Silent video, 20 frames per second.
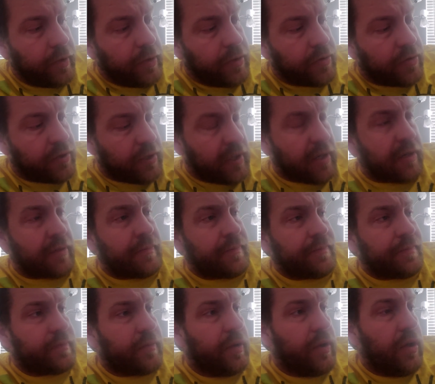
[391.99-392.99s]
So,
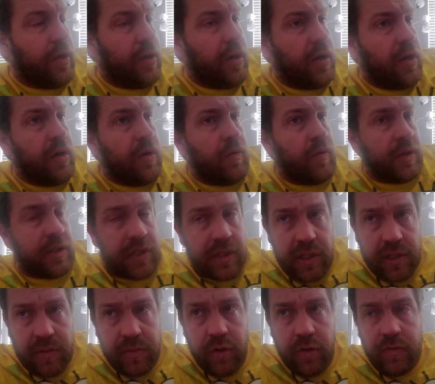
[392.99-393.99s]
once
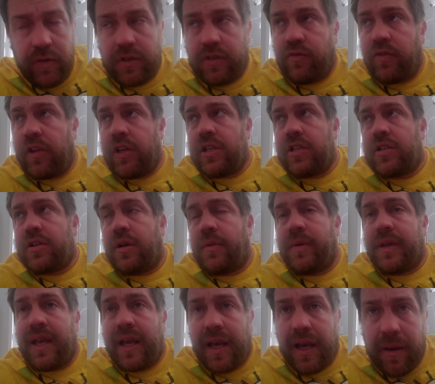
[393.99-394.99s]
this move is finished, I'll
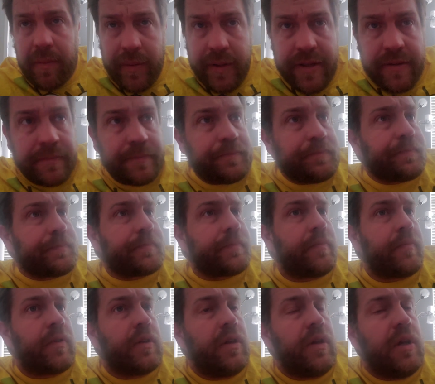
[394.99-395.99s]
be happy.
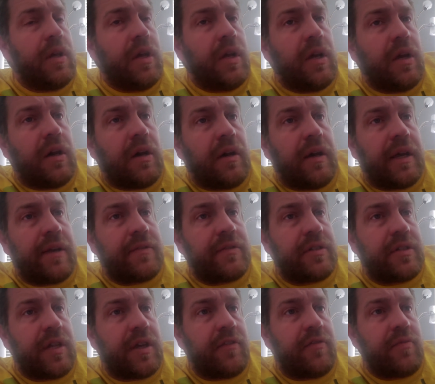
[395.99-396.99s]
I'll have
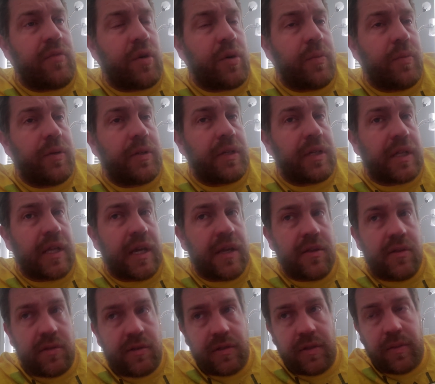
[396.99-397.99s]
stuff more put
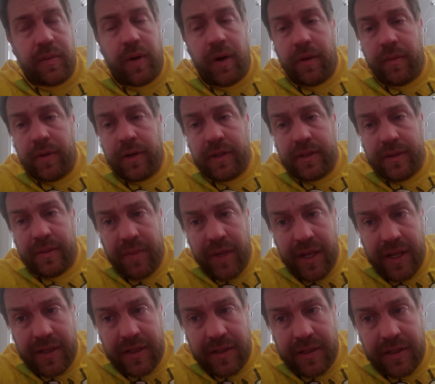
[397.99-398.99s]
together. This apartment is a
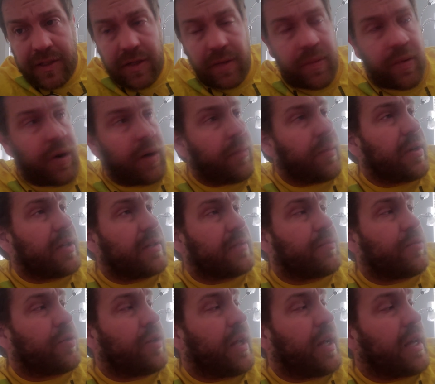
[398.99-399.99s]
mess. This apartment is
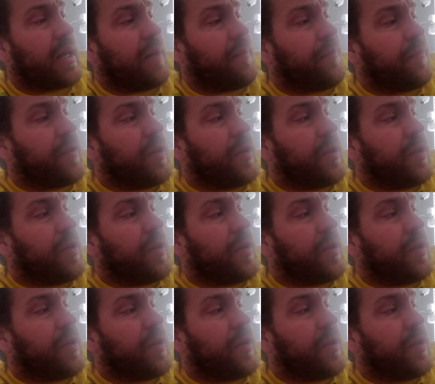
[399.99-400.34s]
more like a